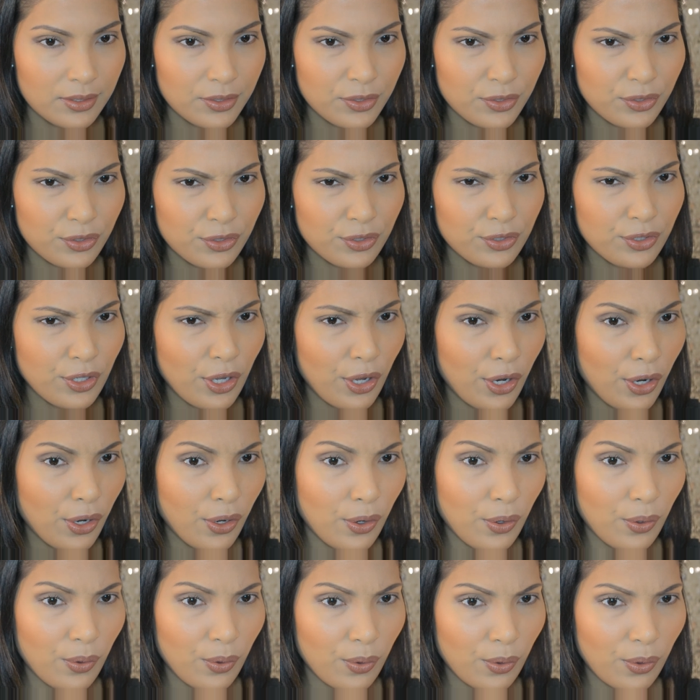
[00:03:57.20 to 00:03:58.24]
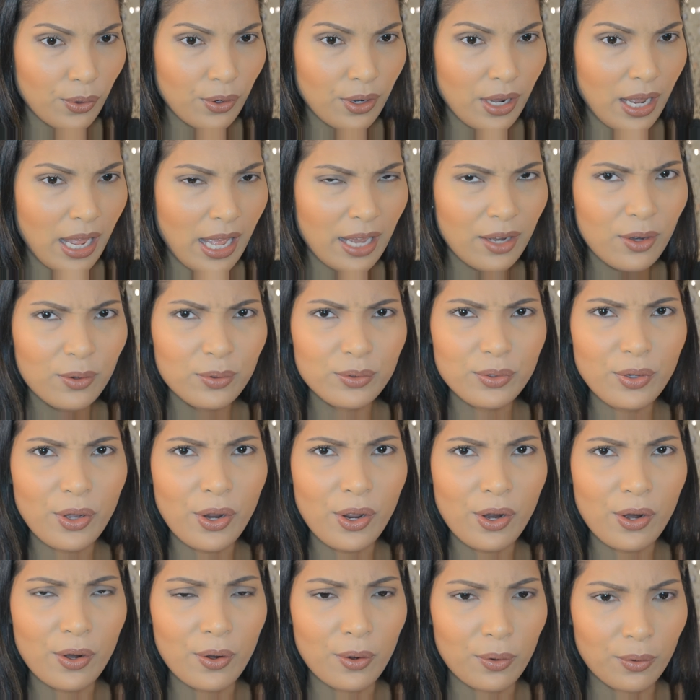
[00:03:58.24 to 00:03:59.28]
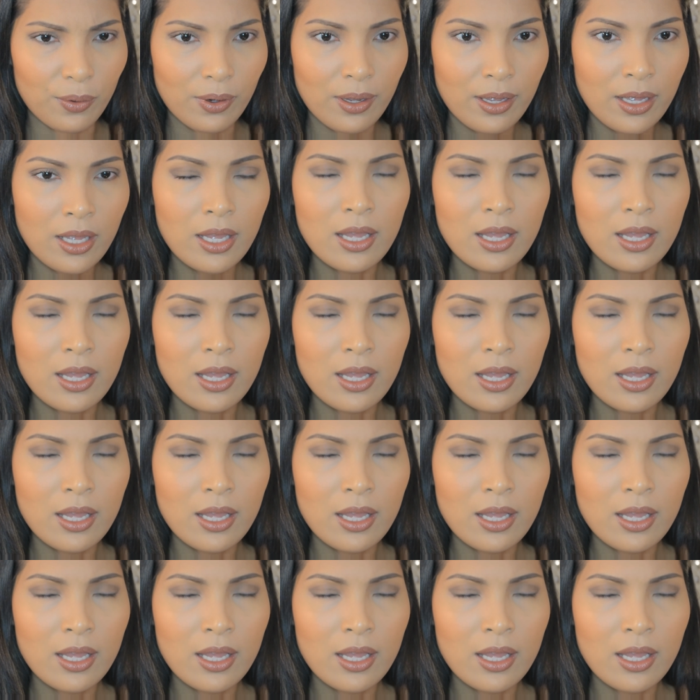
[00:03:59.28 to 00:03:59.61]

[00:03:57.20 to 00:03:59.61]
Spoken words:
So, I don't know.